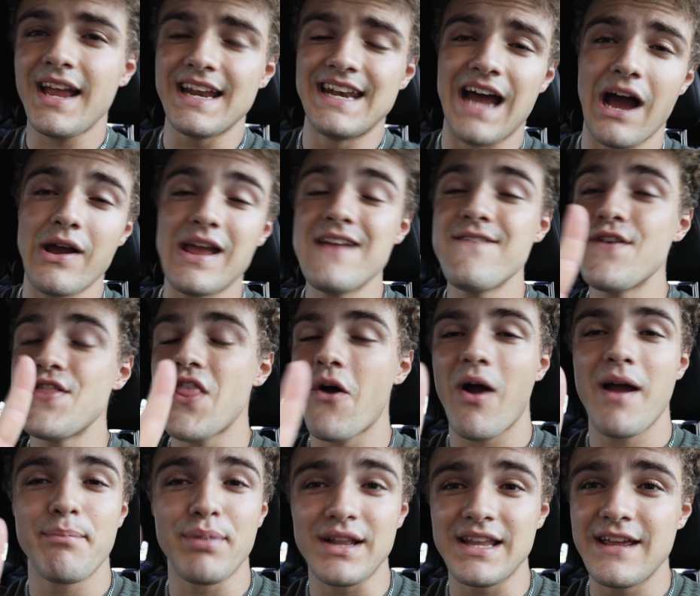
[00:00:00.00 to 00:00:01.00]
Now, even though
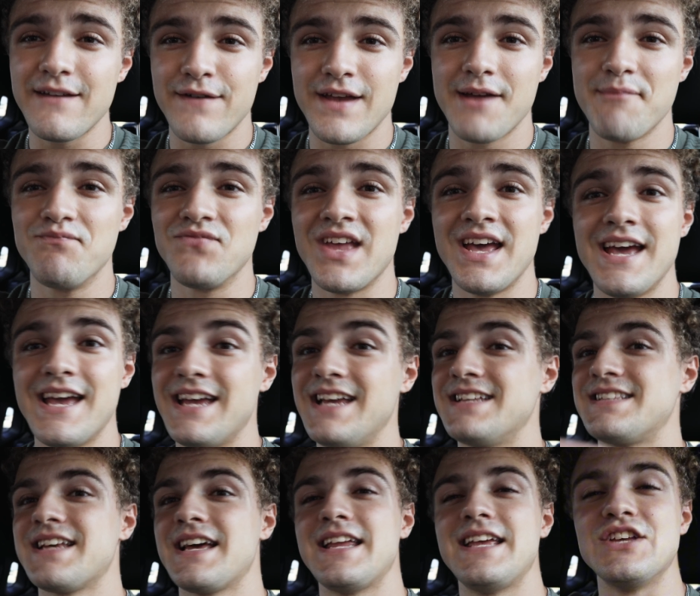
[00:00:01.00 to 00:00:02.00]
I believe him, he
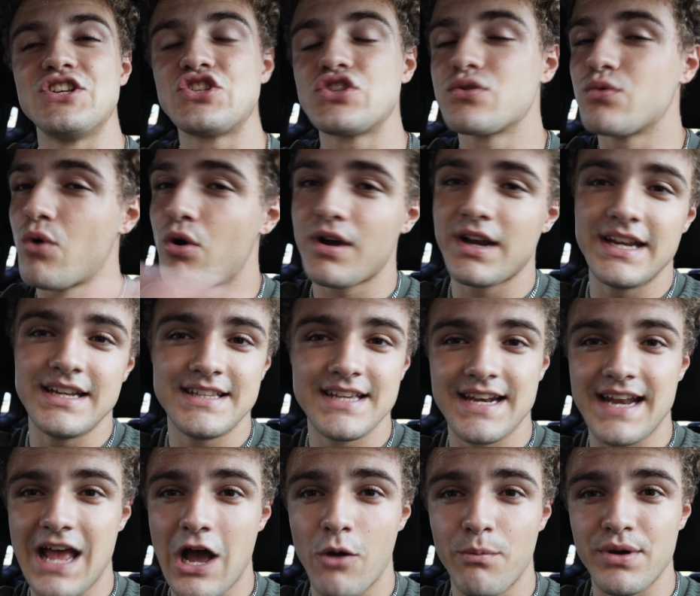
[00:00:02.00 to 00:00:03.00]
said he swore he
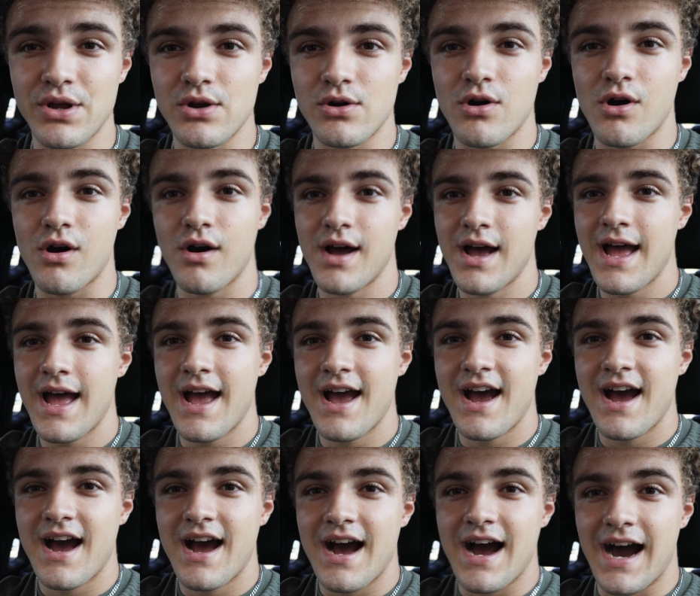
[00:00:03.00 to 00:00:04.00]
didn't help at all,
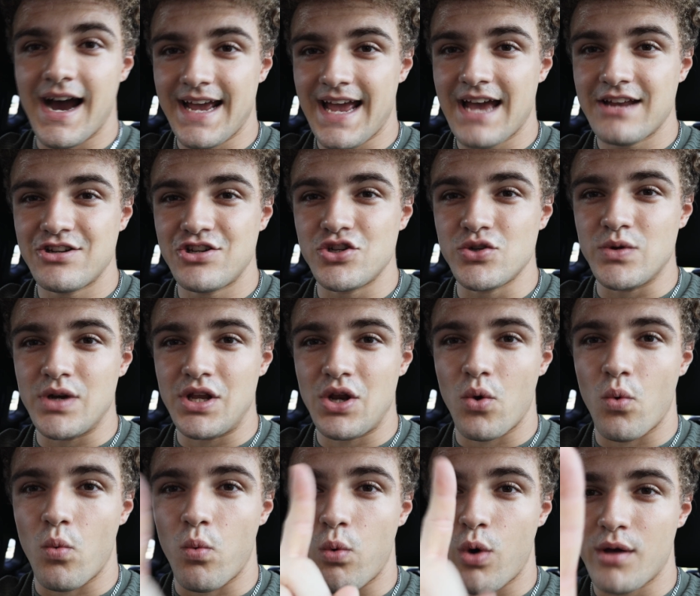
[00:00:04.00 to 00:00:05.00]
I had to do it
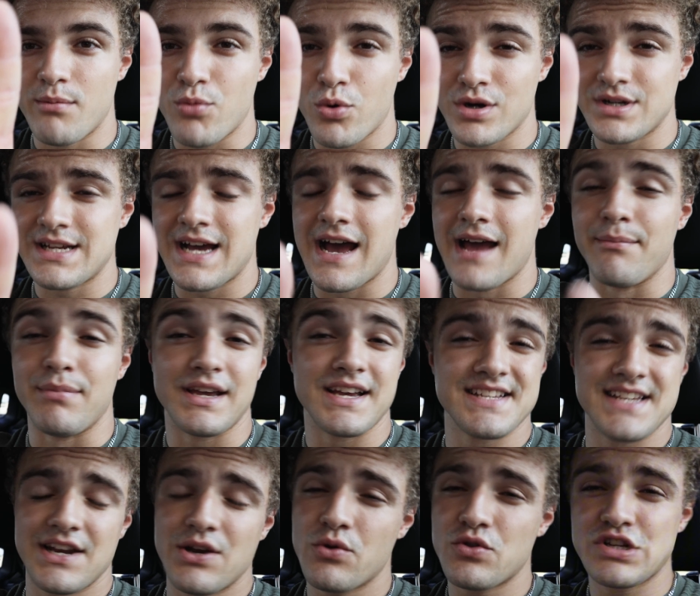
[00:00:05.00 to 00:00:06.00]
one more time
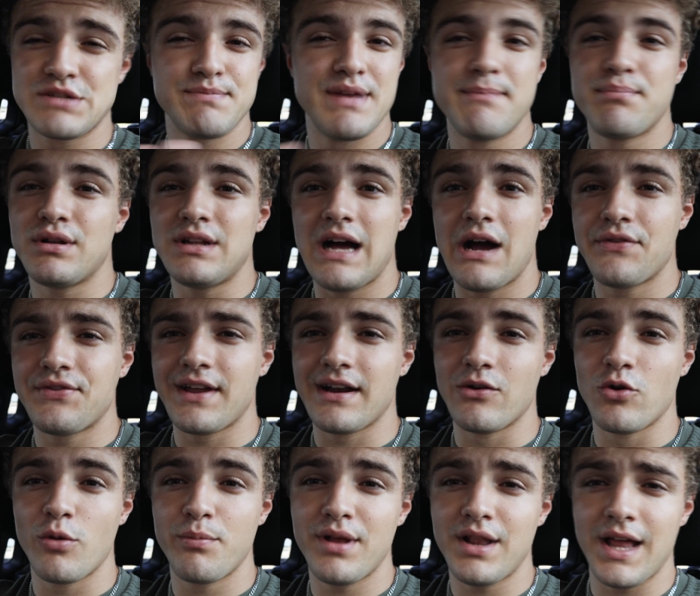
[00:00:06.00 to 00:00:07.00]
because I know there's people out there
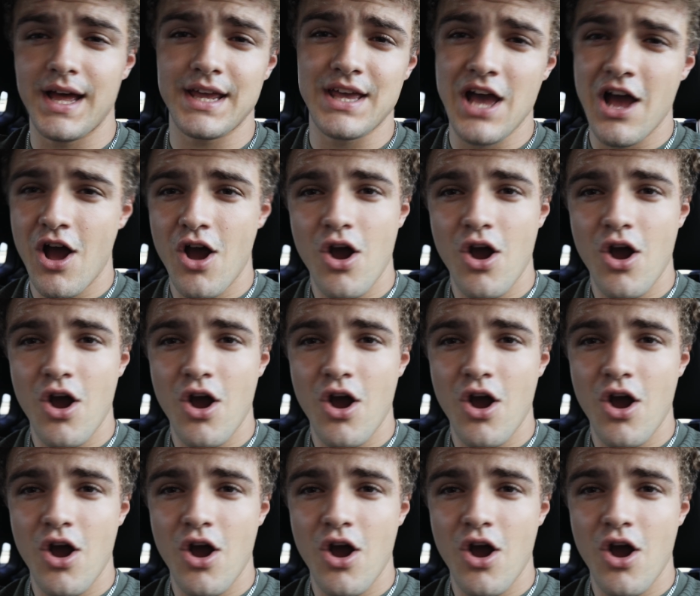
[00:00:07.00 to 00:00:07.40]
who will be like,